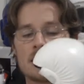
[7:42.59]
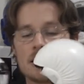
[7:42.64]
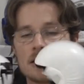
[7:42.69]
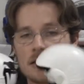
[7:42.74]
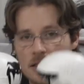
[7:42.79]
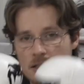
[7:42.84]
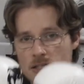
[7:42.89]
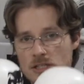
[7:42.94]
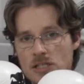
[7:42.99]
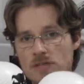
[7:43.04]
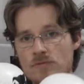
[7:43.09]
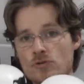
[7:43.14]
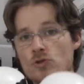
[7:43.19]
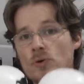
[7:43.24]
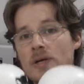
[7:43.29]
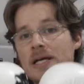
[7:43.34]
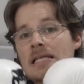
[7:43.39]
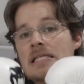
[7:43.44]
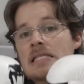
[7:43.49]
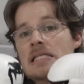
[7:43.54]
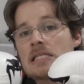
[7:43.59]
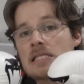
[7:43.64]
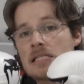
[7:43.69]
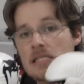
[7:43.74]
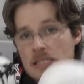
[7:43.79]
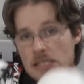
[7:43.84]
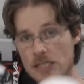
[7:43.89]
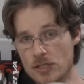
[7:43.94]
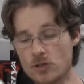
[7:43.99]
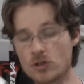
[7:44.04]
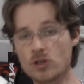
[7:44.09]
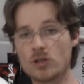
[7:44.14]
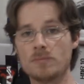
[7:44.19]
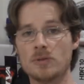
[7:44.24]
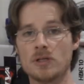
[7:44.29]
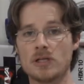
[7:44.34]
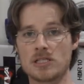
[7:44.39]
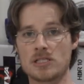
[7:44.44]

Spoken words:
This gives you a considerable,